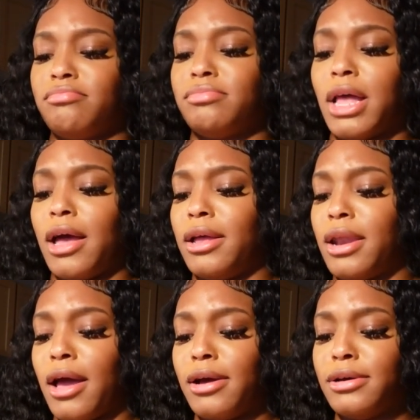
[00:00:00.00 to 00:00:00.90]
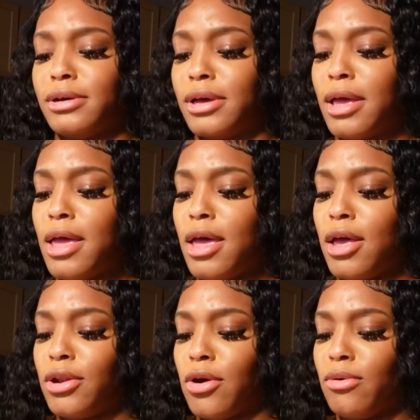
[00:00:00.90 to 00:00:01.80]
not not good.
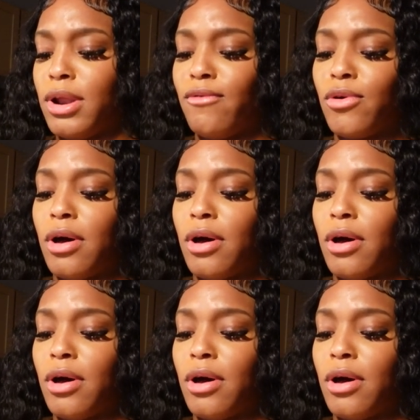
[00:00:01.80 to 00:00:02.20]
Don't never go.